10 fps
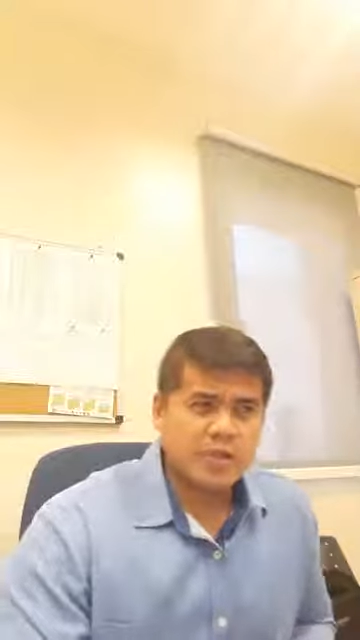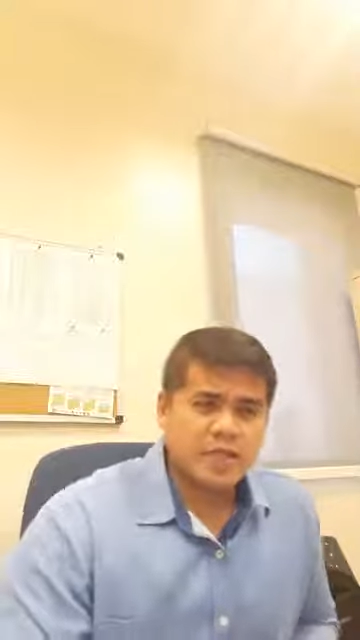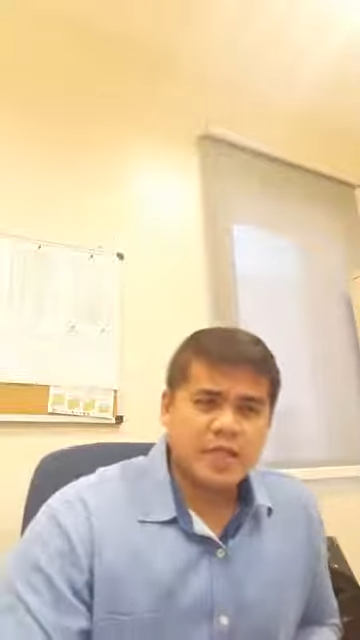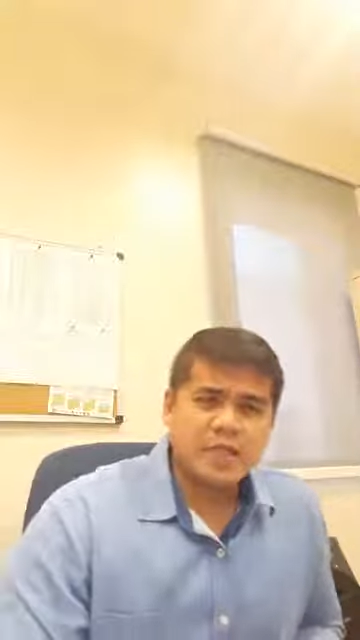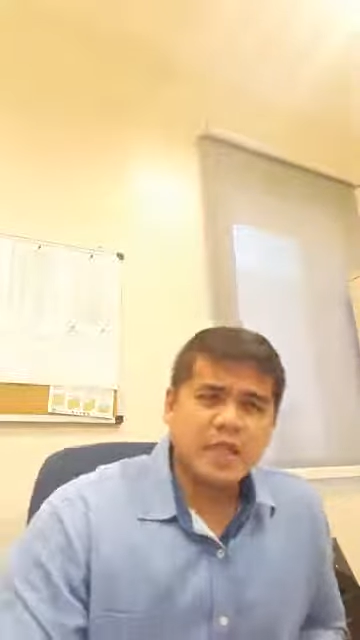
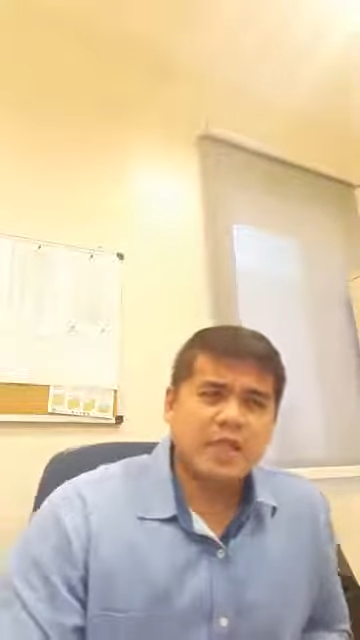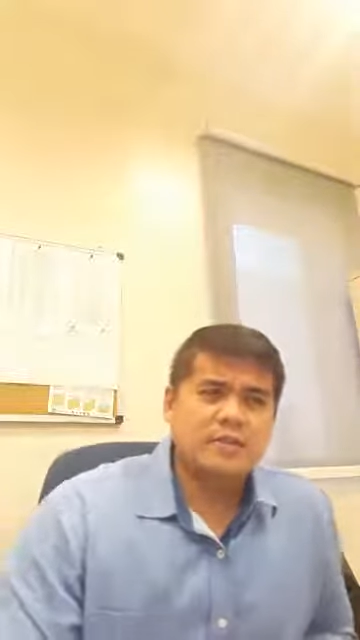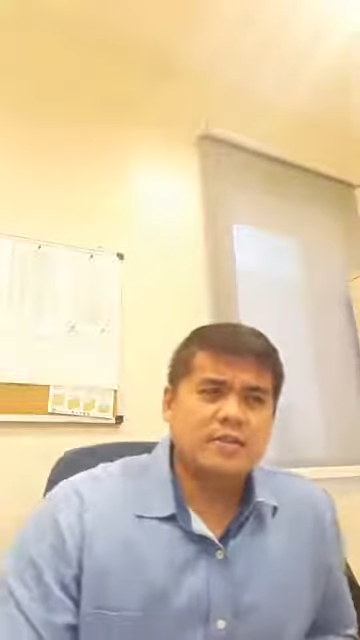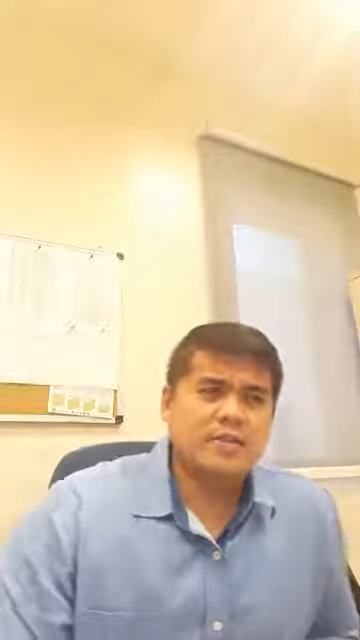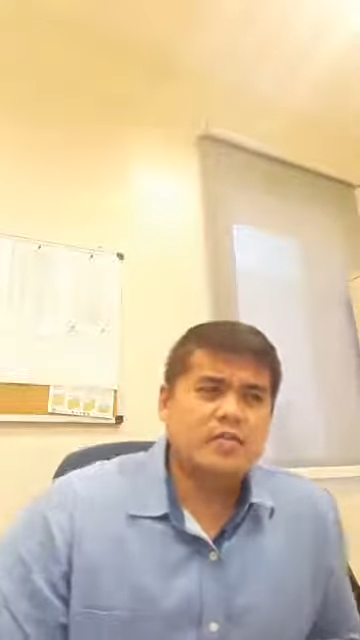data
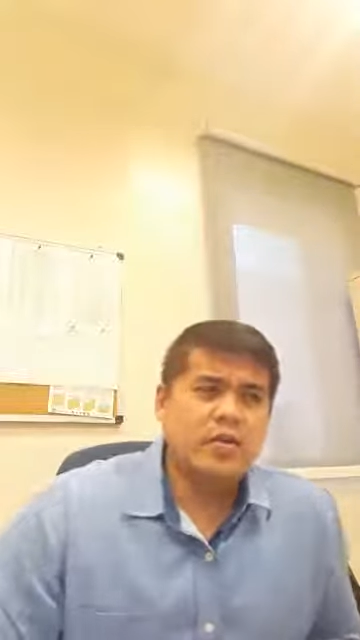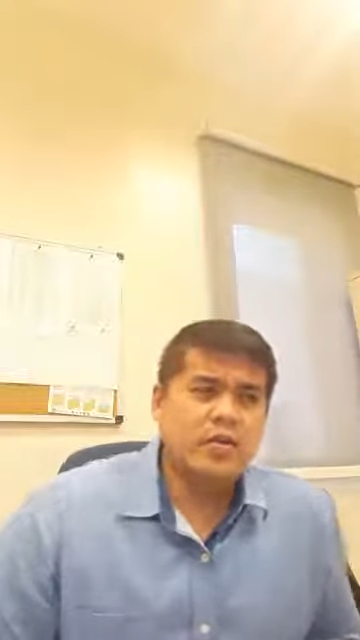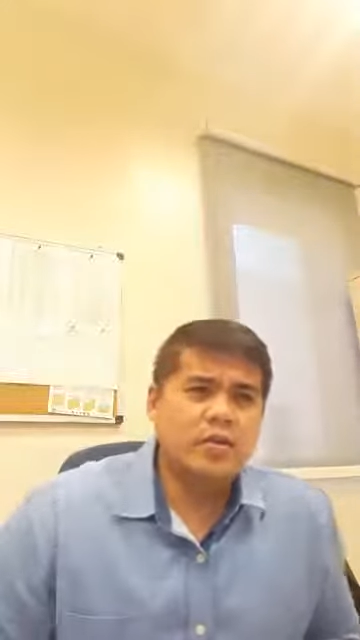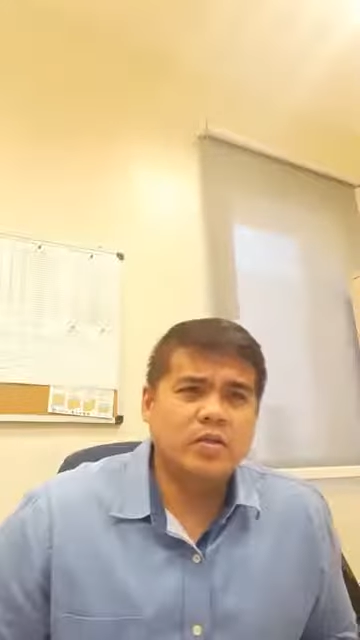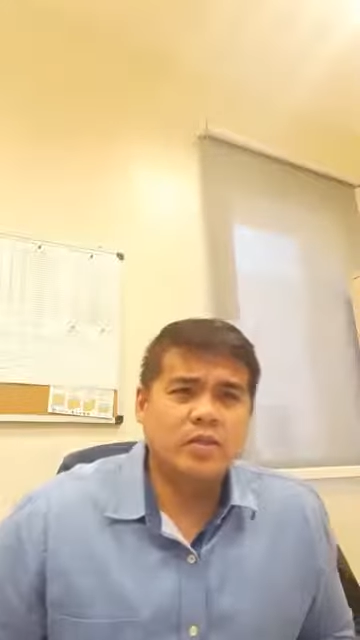analysis
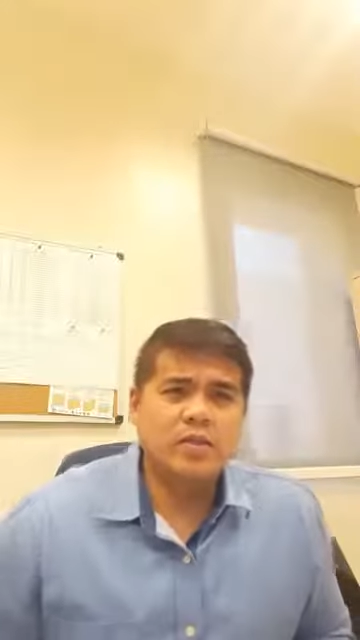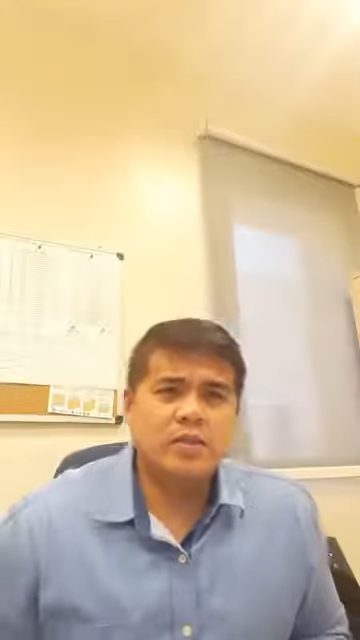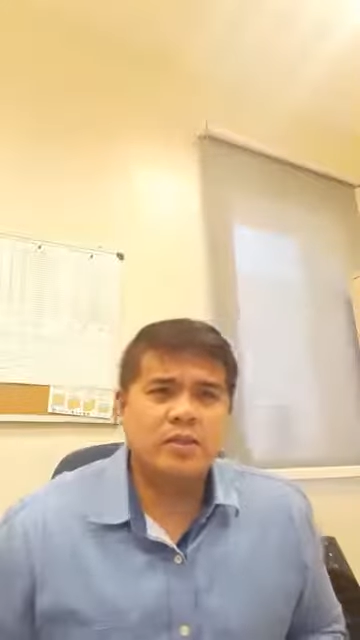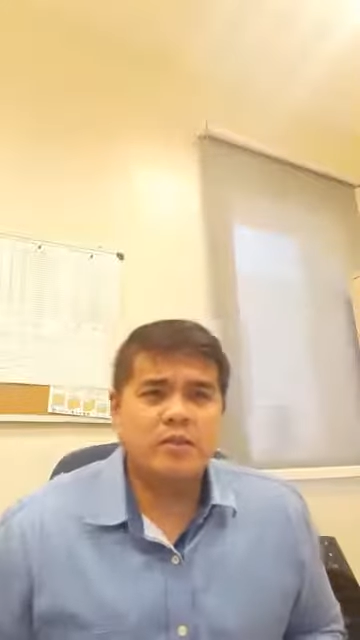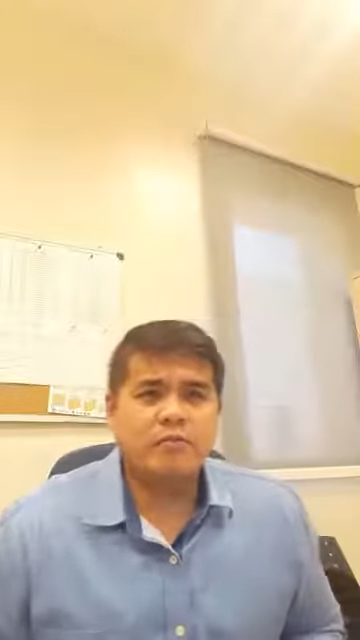when
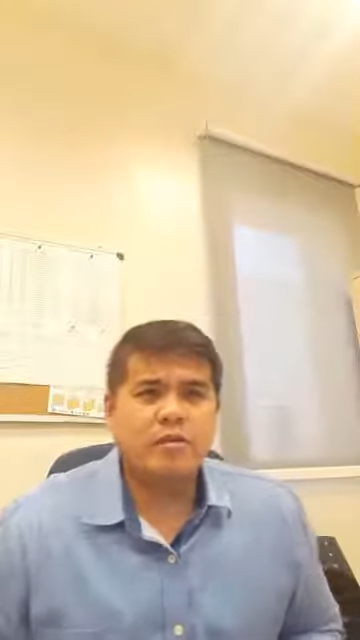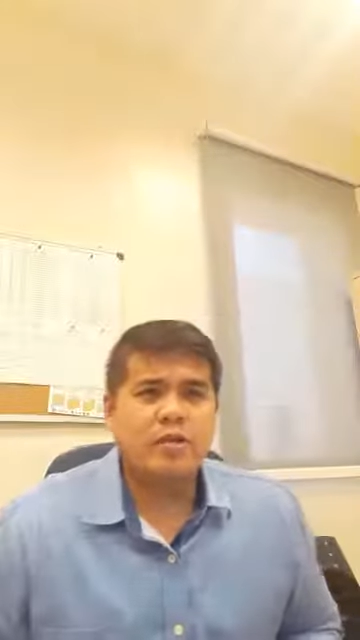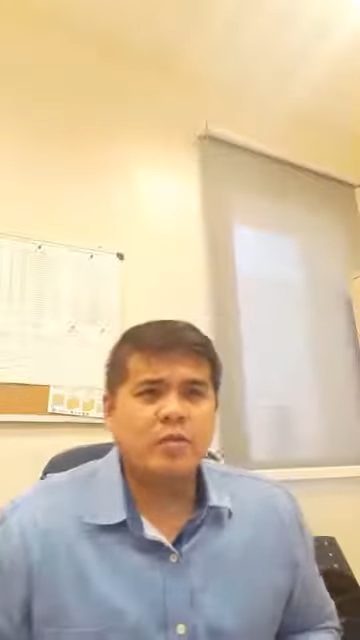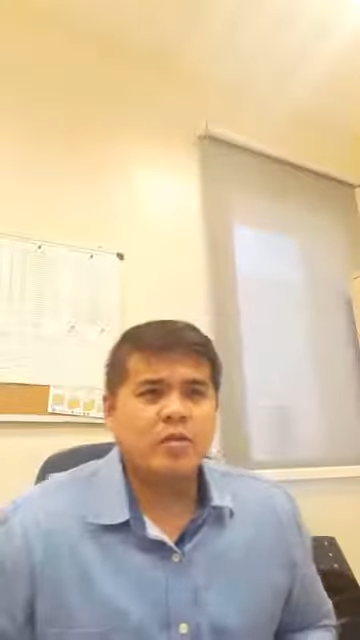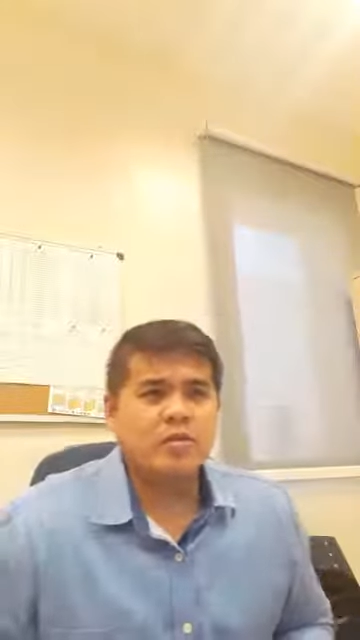using the
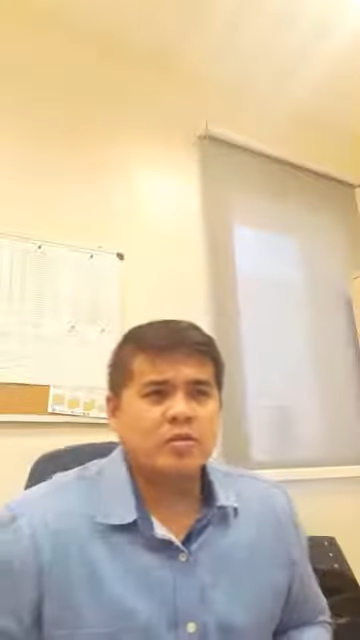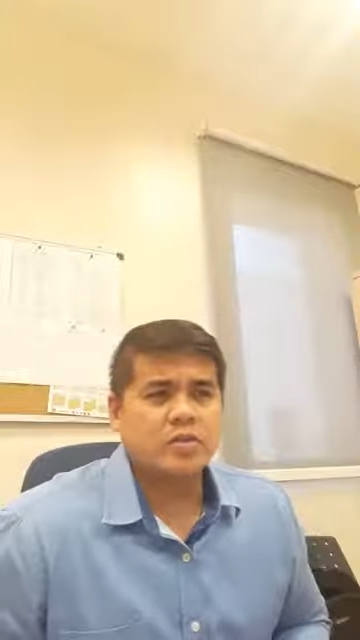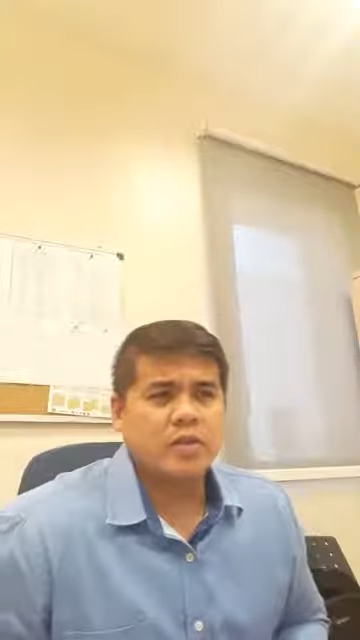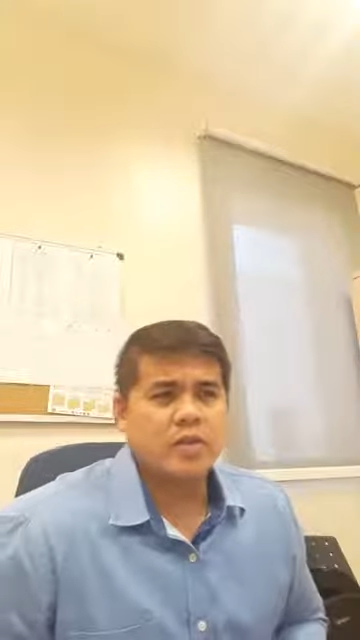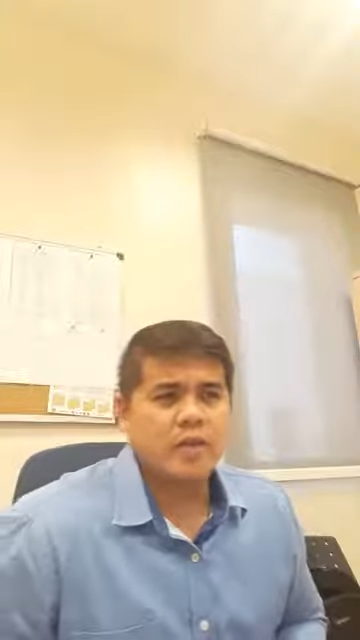
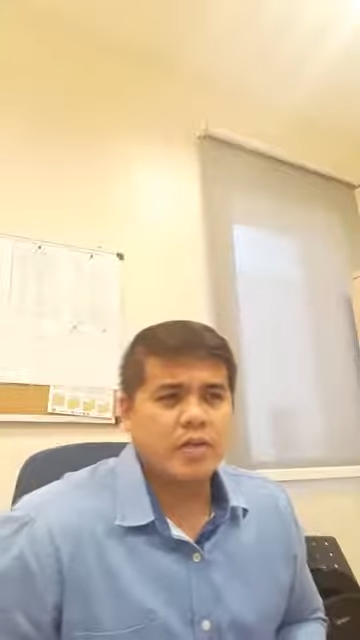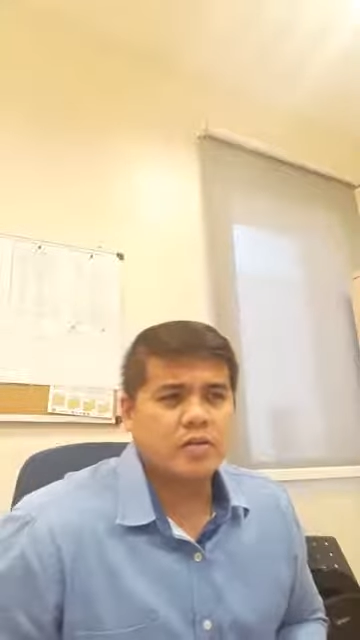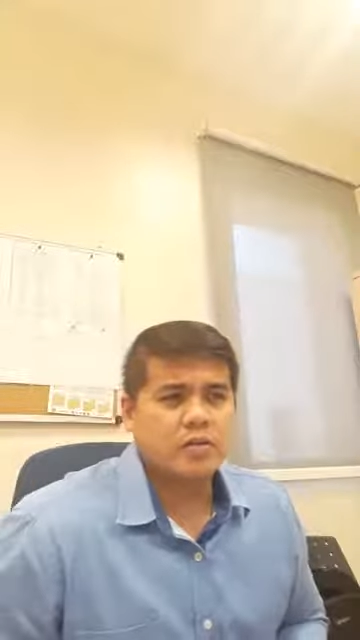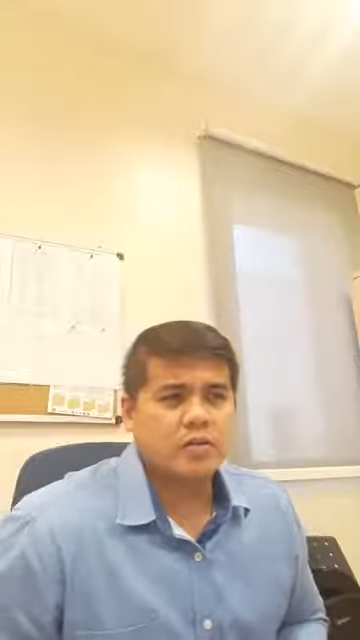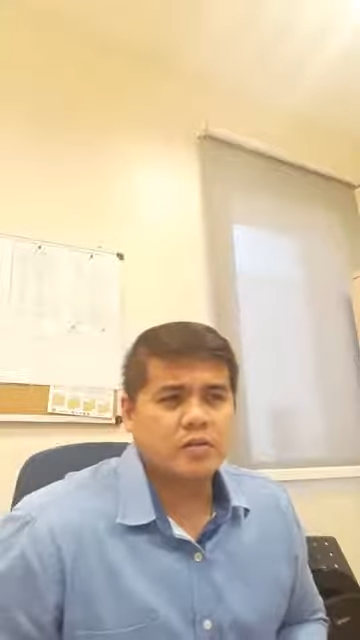phenomenological
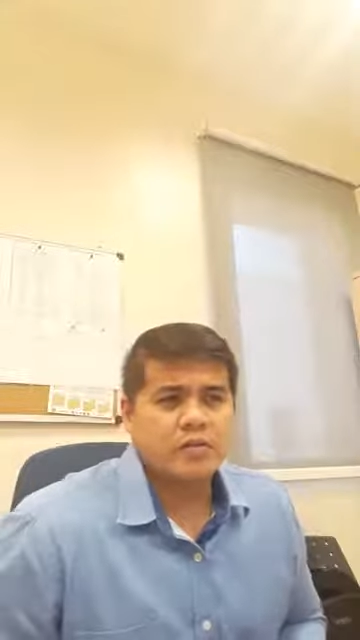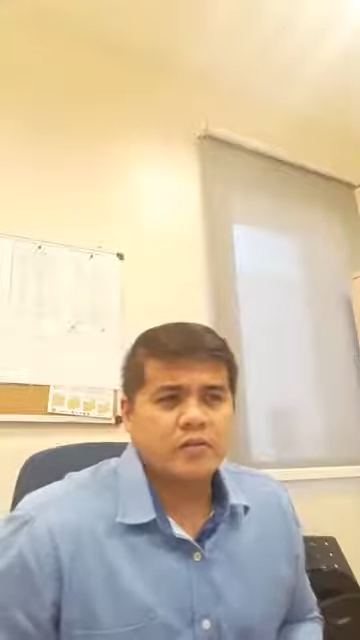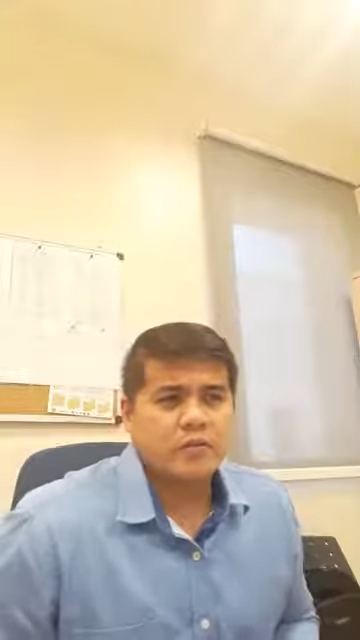method,